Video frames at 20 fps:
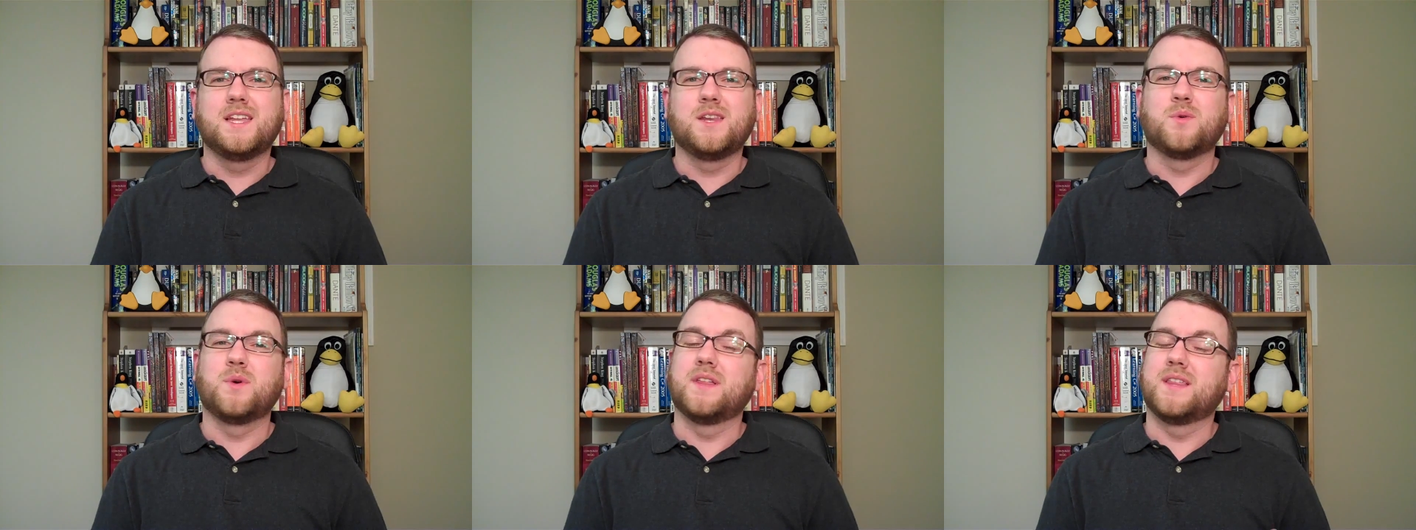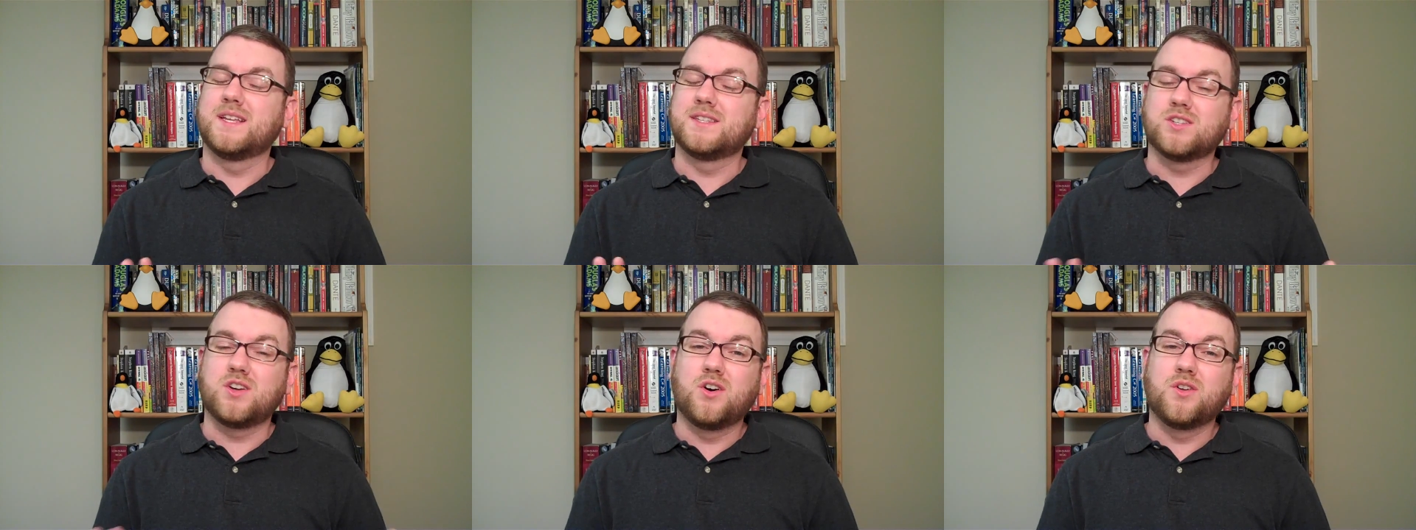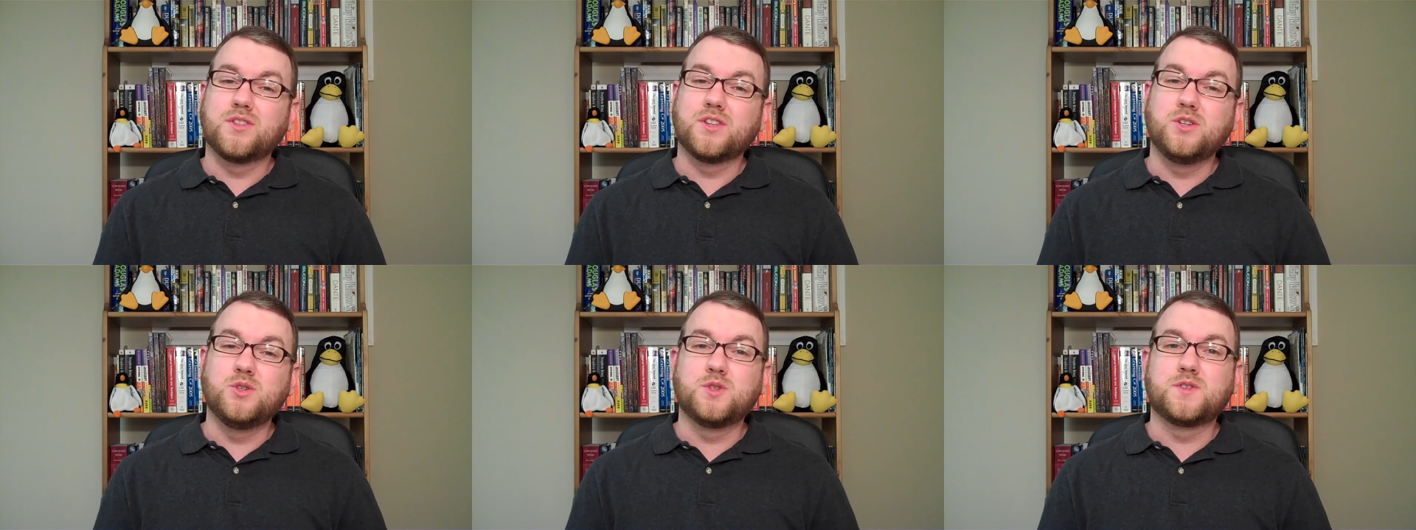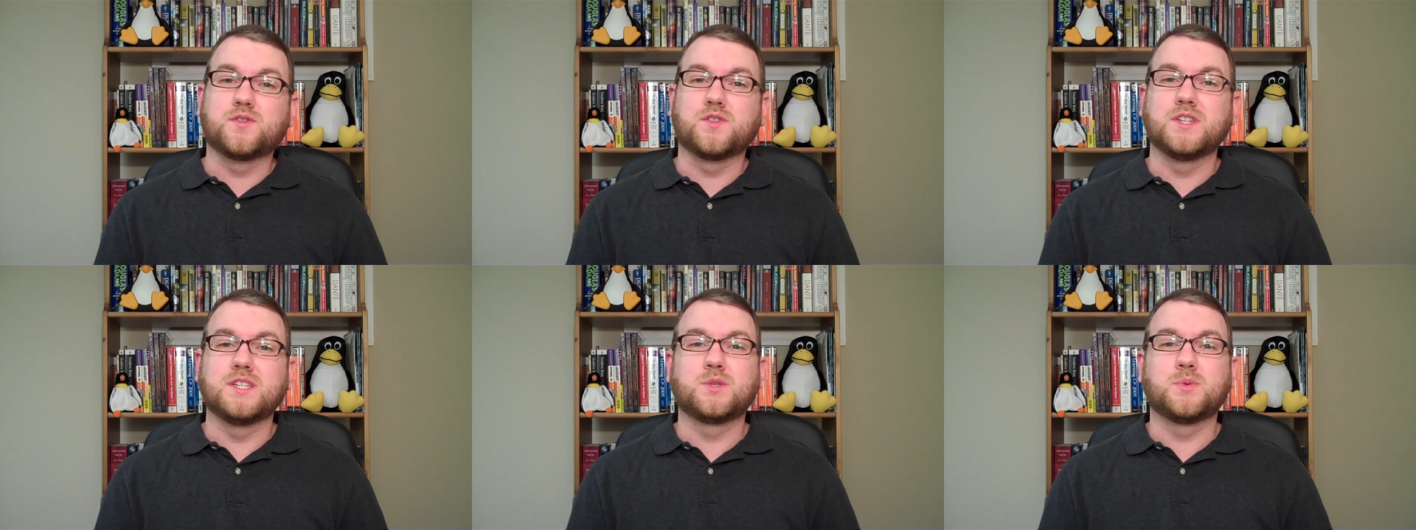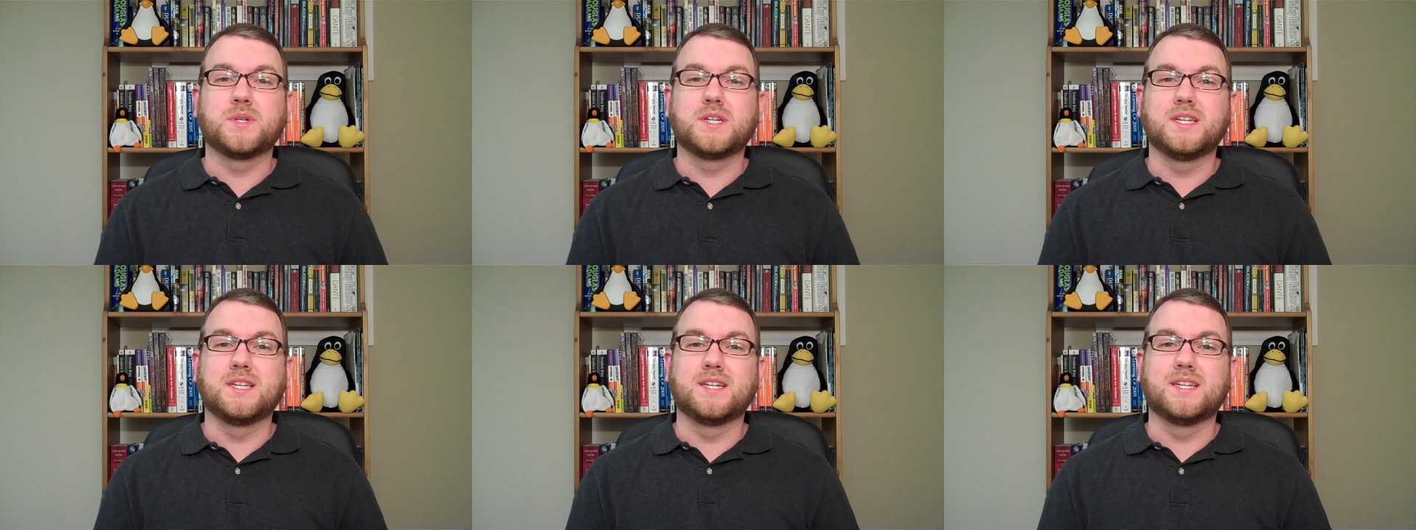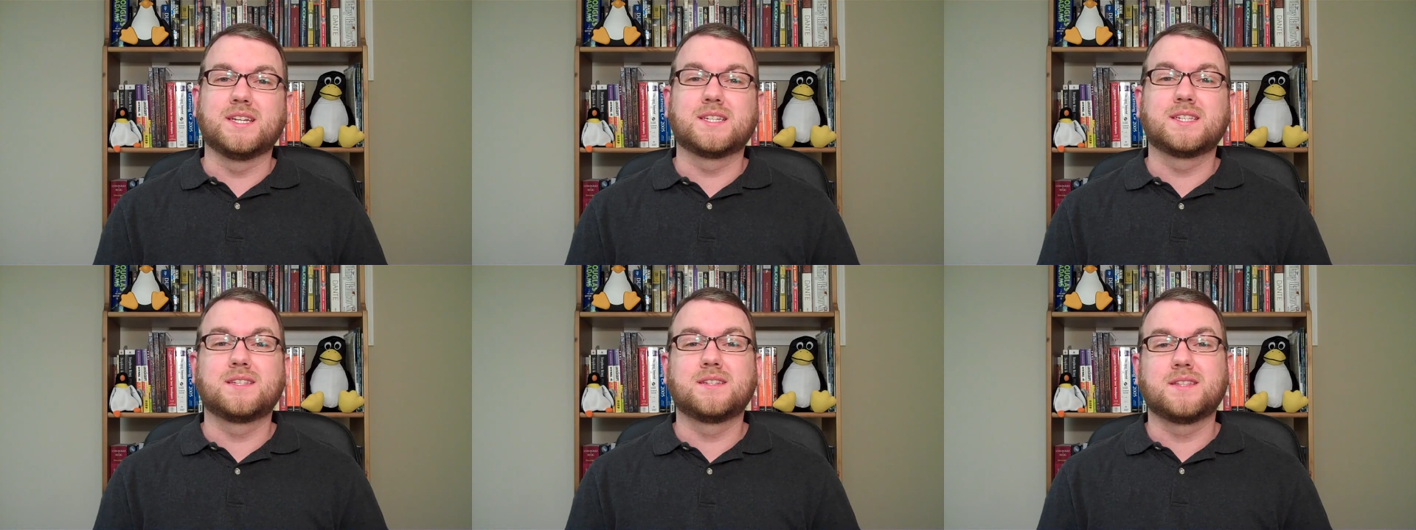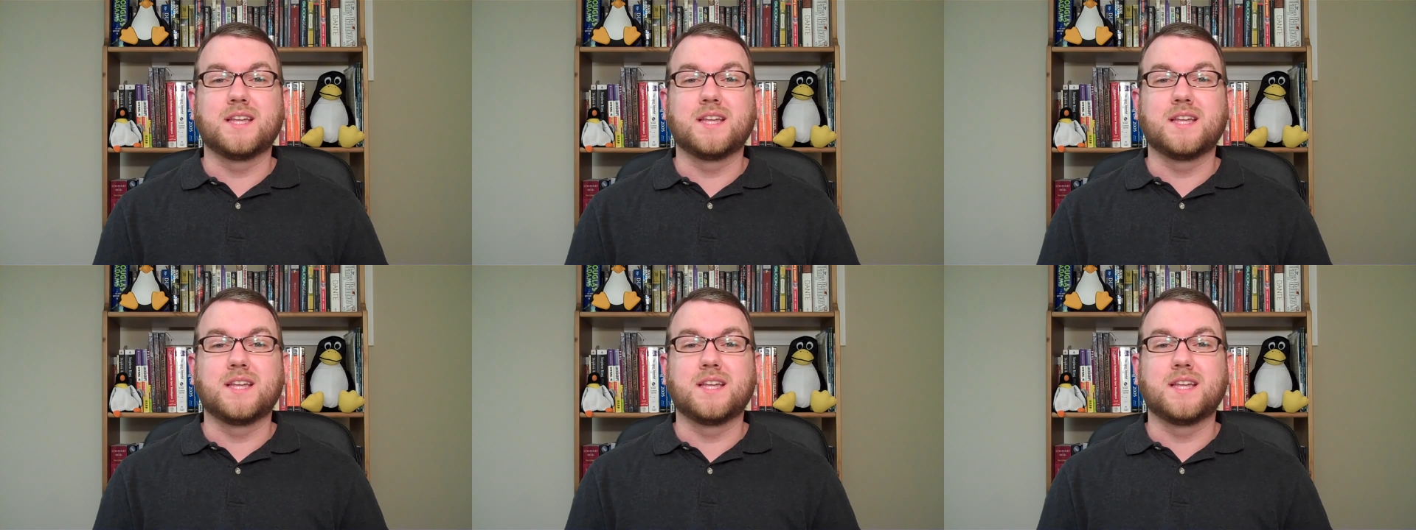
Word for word: Anyway, that's all the news for this week in Linux.